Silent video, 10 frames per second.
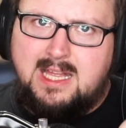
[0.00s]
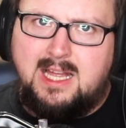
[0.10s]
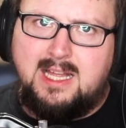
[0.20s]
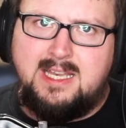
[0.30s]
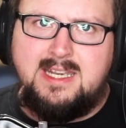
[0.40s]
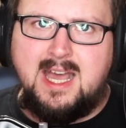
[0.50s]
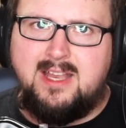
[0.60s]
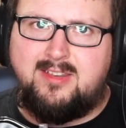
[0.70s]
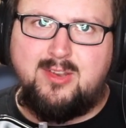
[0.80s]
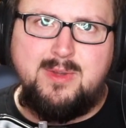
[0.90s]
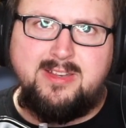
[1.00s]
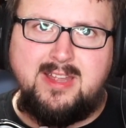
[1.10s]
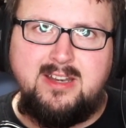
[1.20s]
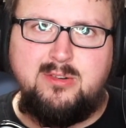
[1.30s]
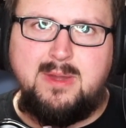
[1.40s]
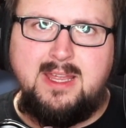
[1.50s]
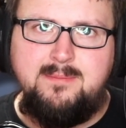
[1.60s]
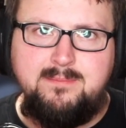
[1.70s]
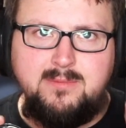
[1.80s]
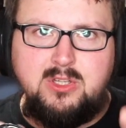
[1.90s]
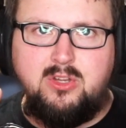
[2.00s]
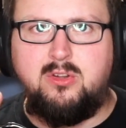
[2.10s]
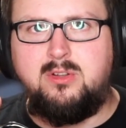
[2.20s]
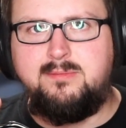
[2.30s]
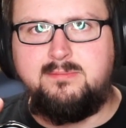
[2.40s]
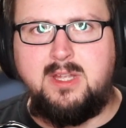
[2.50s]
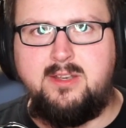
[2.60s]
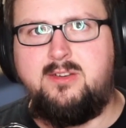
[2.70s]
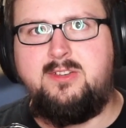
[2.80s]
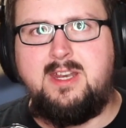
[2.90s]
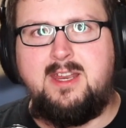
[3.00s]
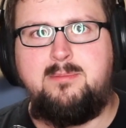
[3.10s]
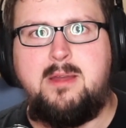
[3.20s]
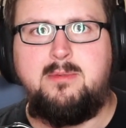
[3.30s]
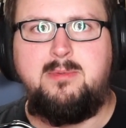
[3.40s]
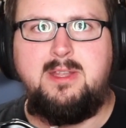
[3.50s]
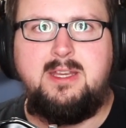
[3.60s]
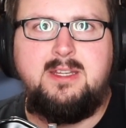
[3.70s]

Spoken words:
a not so excited way. You'll understand probably